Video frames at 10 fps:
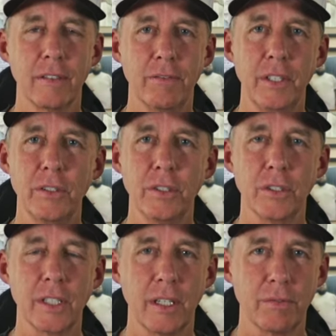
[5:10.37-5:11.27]
Feel
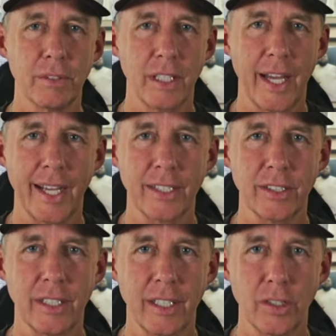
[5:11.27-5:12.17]
yourself
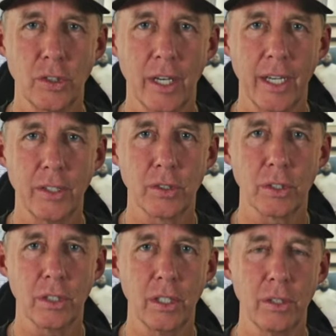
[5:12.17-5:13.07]
relaxing as your eyes are
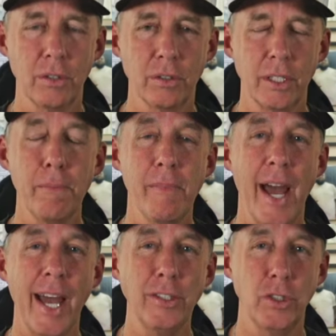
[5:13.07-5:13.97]
closed.
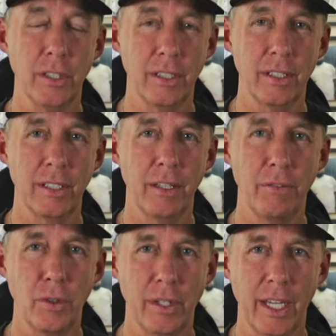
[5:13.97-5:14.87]
Imagine, if
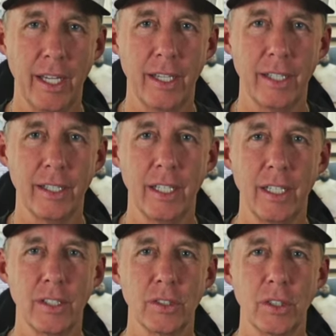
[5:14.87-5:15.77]
you can,
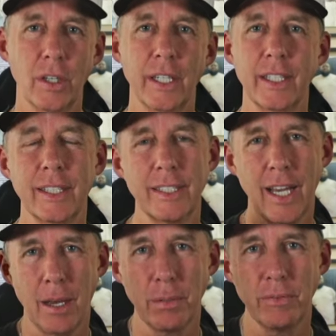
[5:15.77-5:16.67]
starting at the
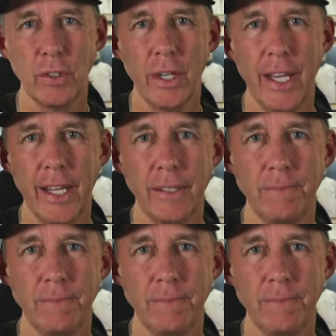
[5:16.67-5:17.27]
top of your head.